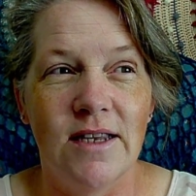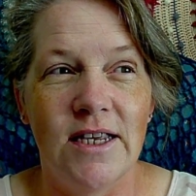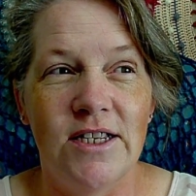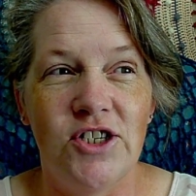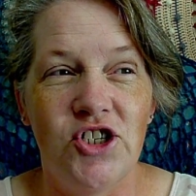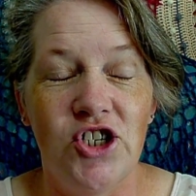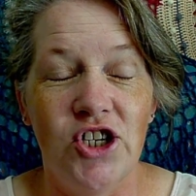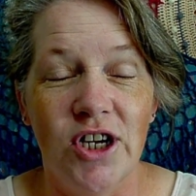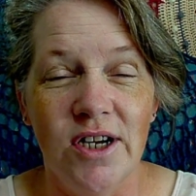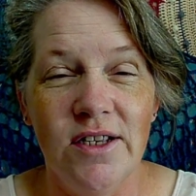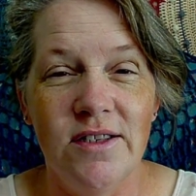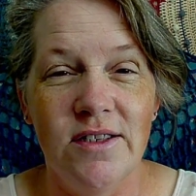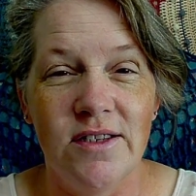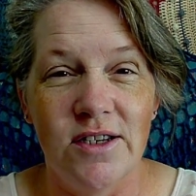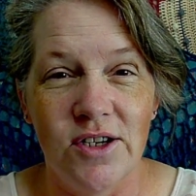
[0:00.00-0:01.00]

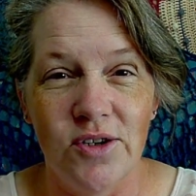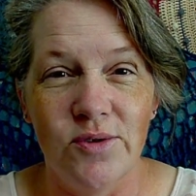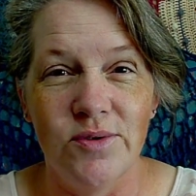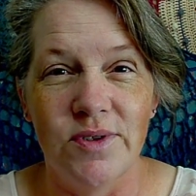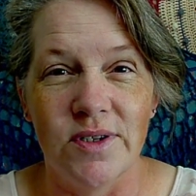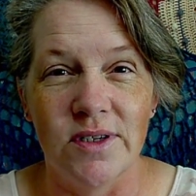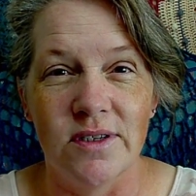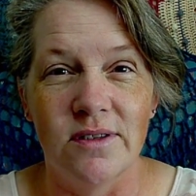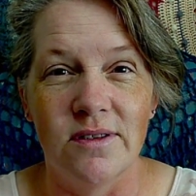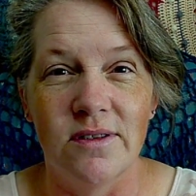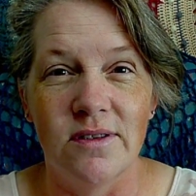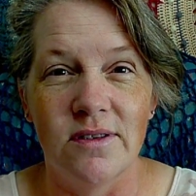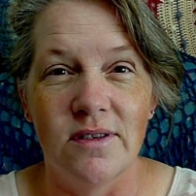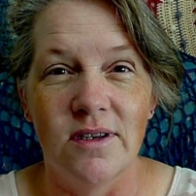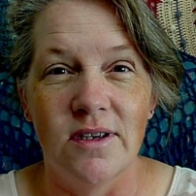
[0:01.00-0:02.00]
just
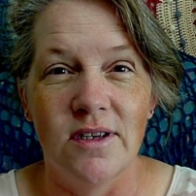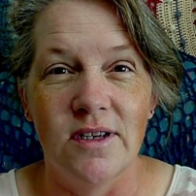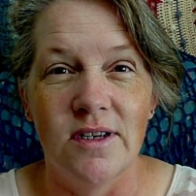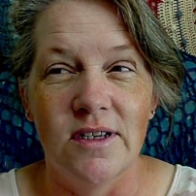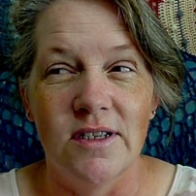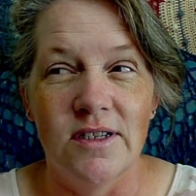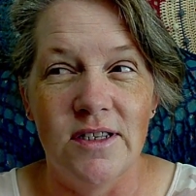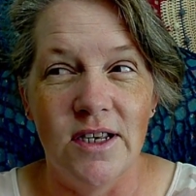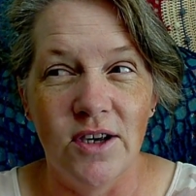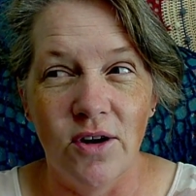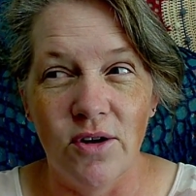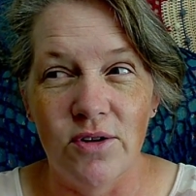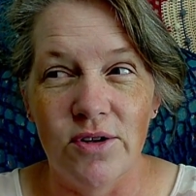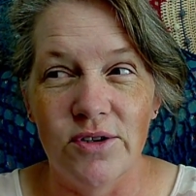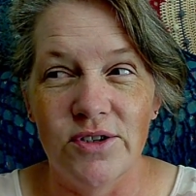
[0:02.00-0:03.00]
uses single
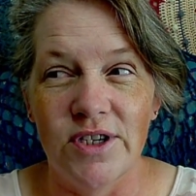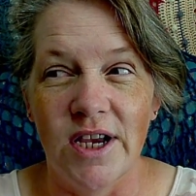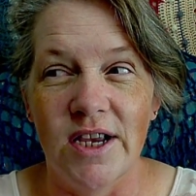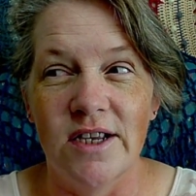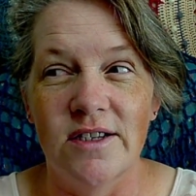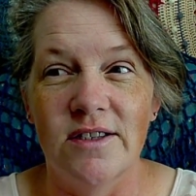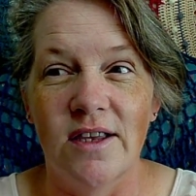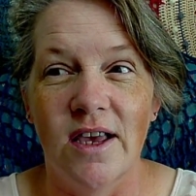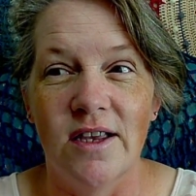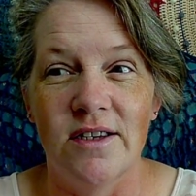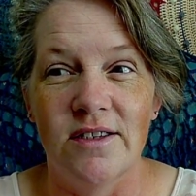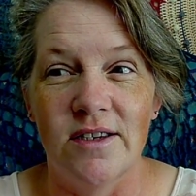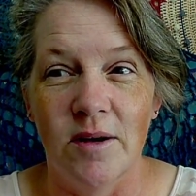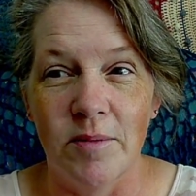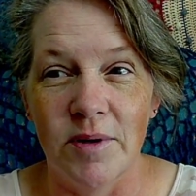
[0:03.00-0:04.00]
crochets and
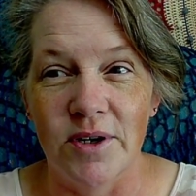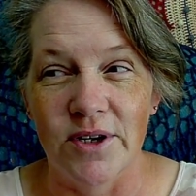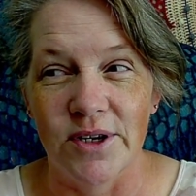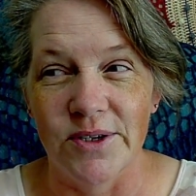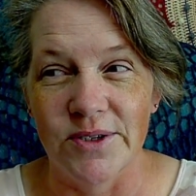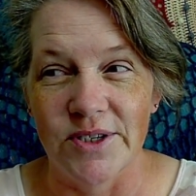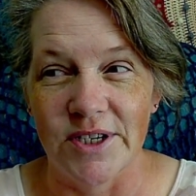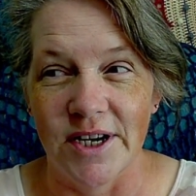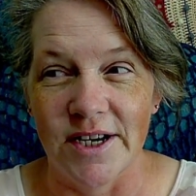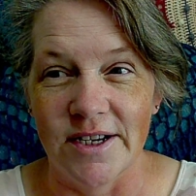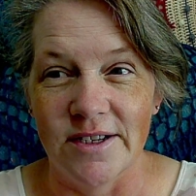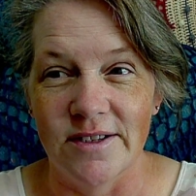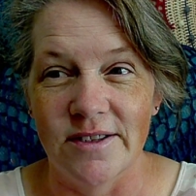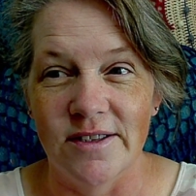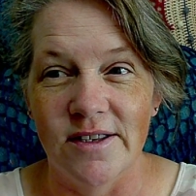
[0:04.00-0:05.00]
double
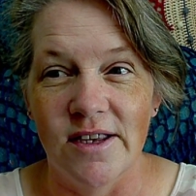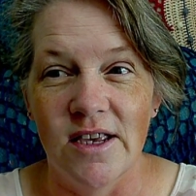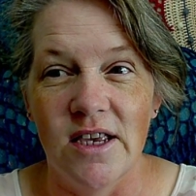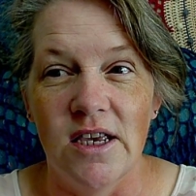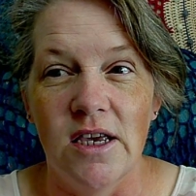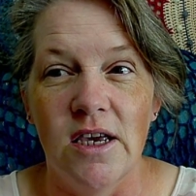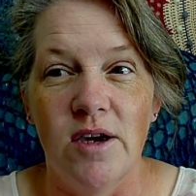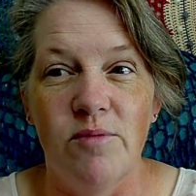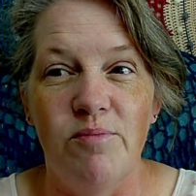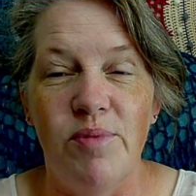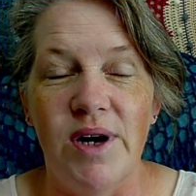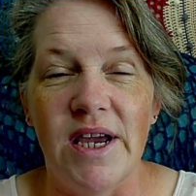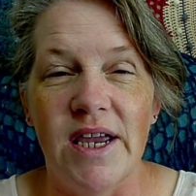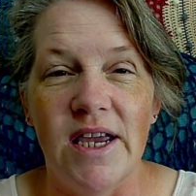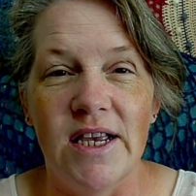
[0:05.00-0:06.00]
crochets,
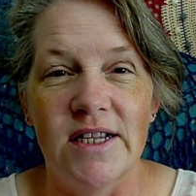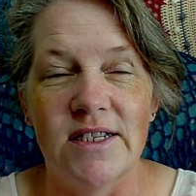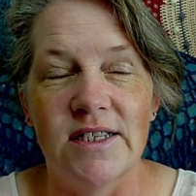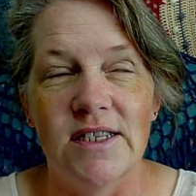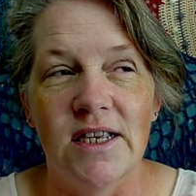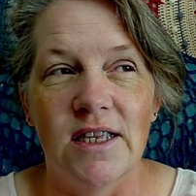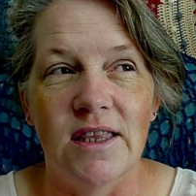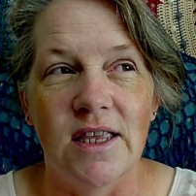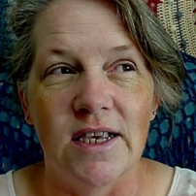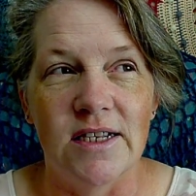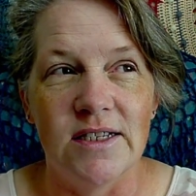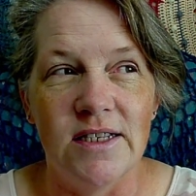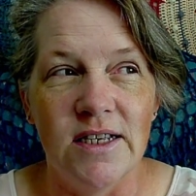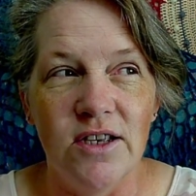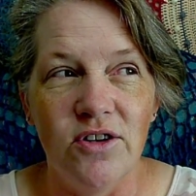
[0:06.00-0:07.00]
but it's like
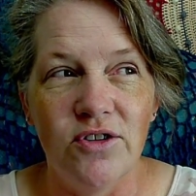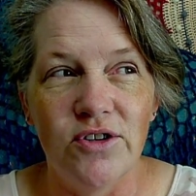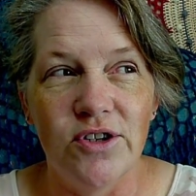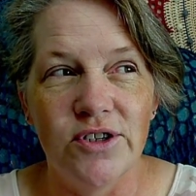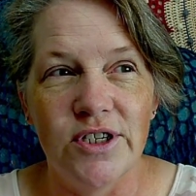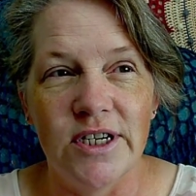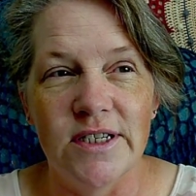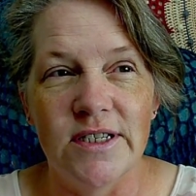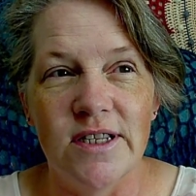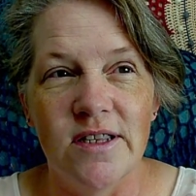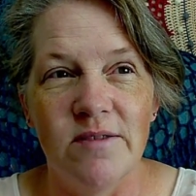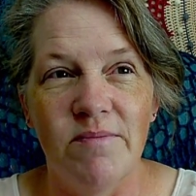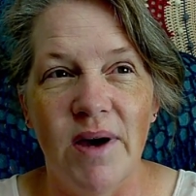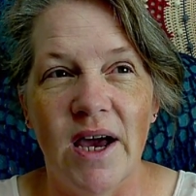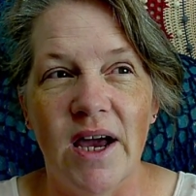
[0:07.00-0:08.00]
single crochets in the
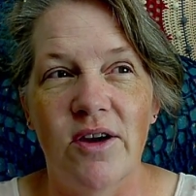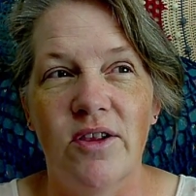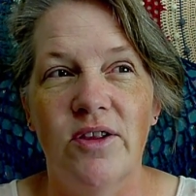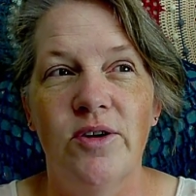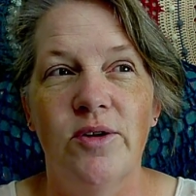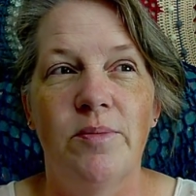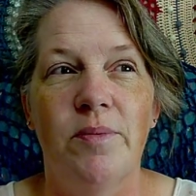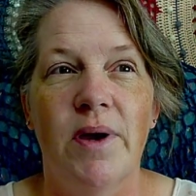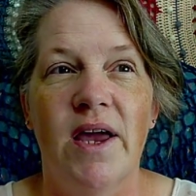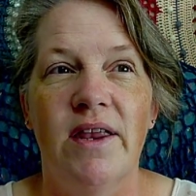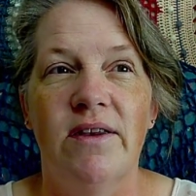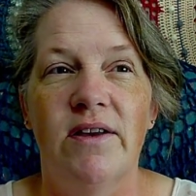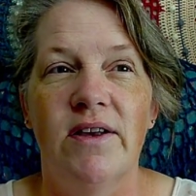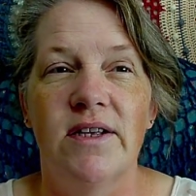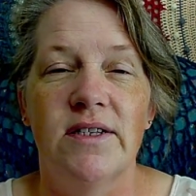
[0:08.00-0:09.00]
back loop
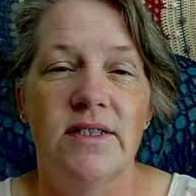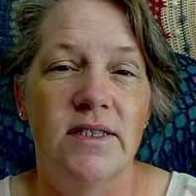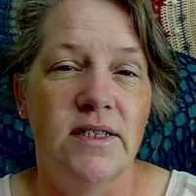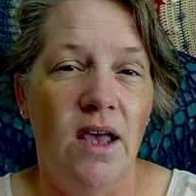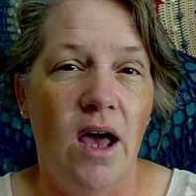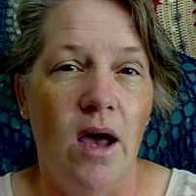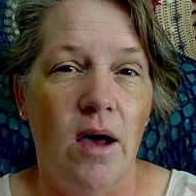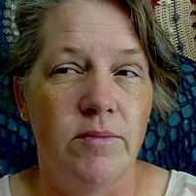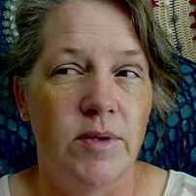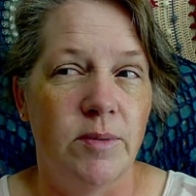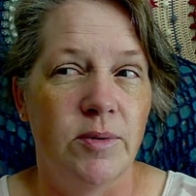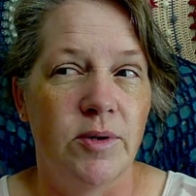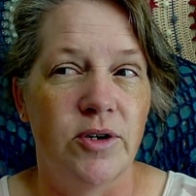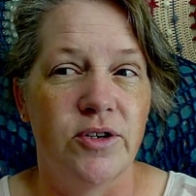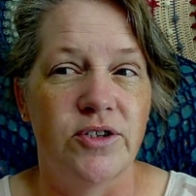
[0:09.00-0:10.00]
and
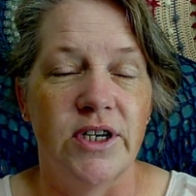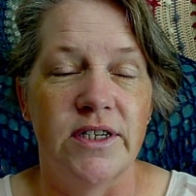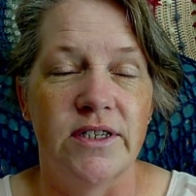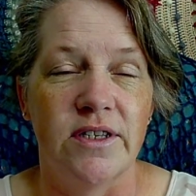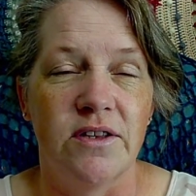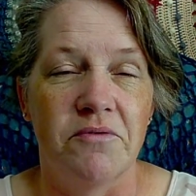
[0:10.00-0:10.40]
double crochets in the